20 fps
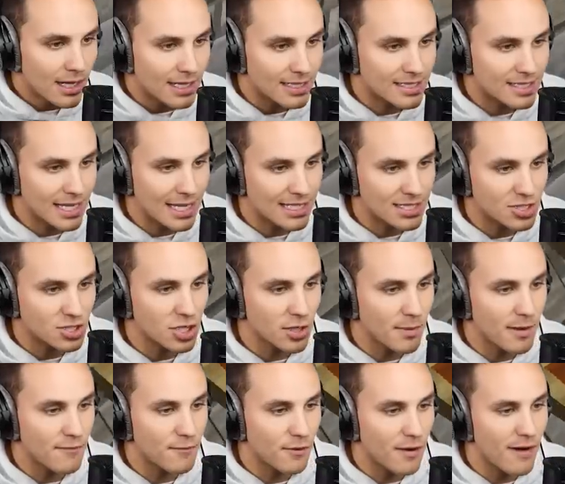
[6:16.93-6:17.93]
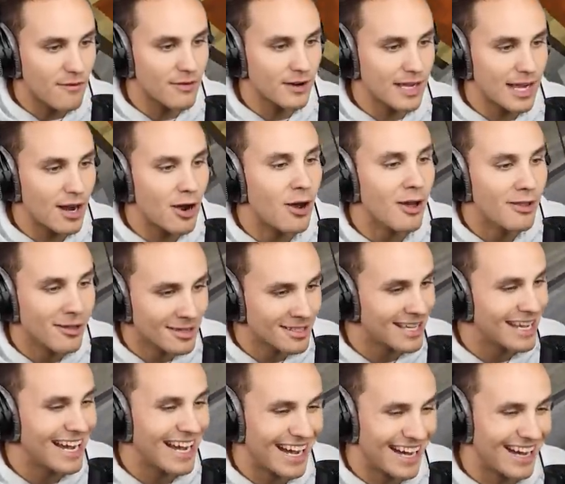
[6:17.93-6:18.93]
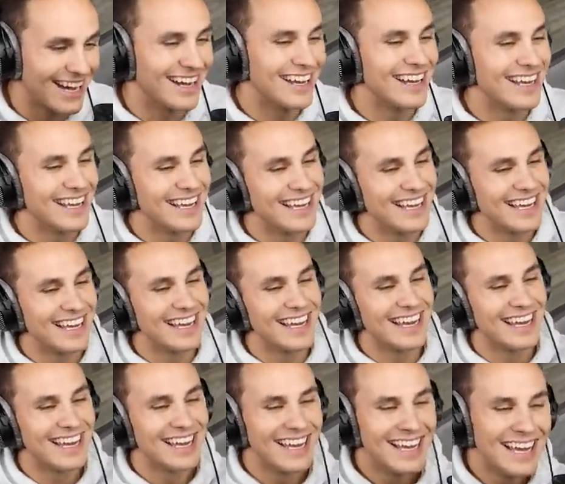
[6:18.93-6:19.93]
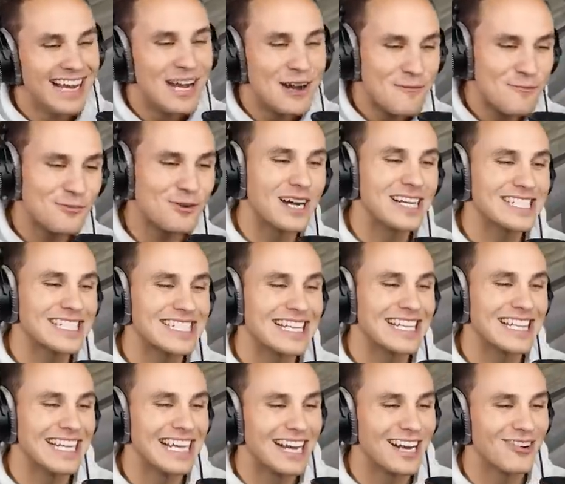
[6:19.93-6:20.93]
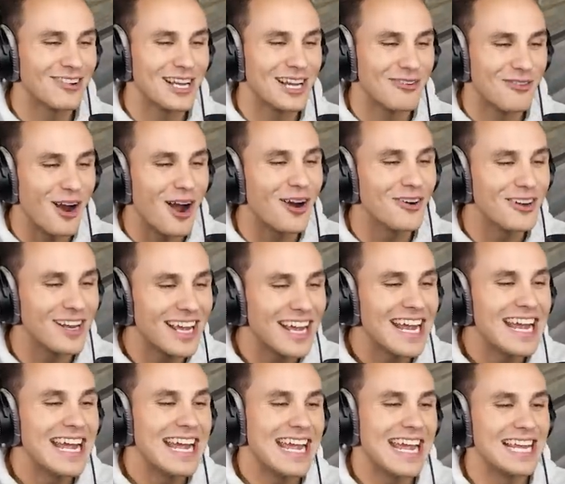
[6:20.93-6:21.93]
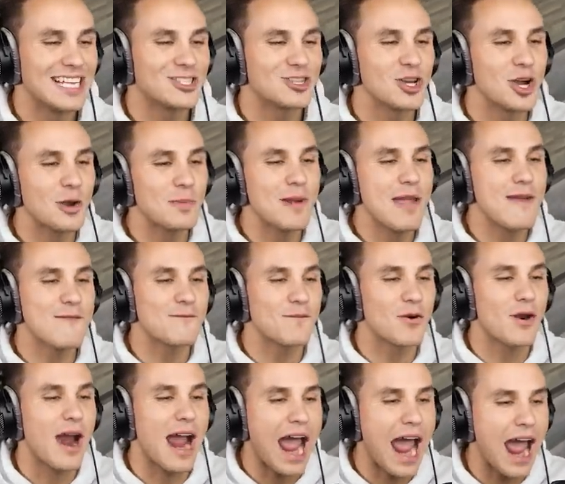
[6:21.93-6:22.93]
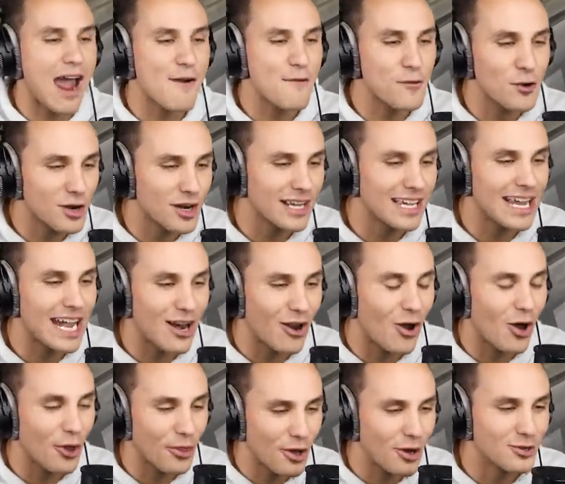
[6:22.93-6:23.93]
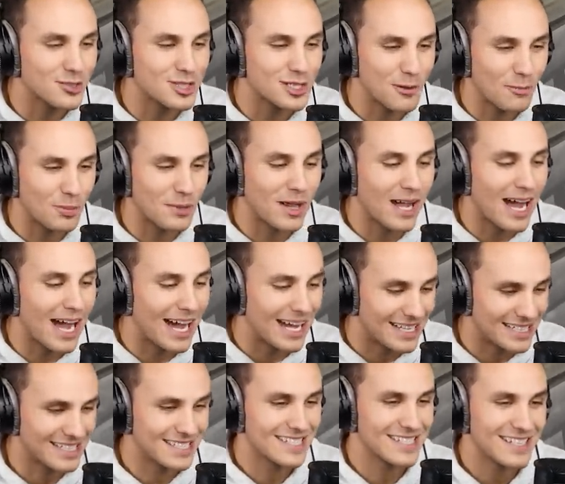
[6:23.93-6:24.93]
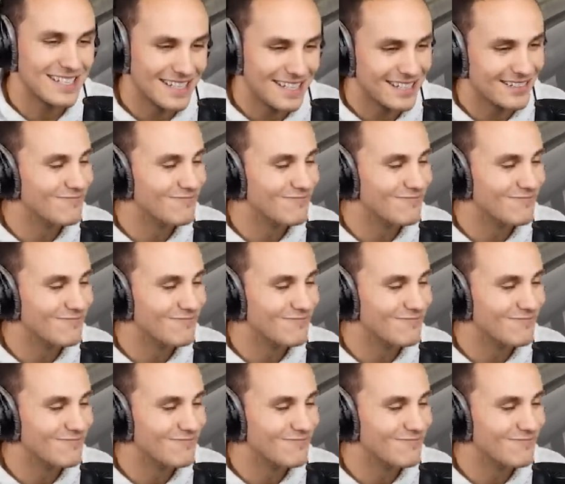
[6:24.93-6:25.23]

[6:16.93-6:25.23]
It says, it took me forever to get all, yeah. Preston literally wrote, it took me forever to get all those supplies.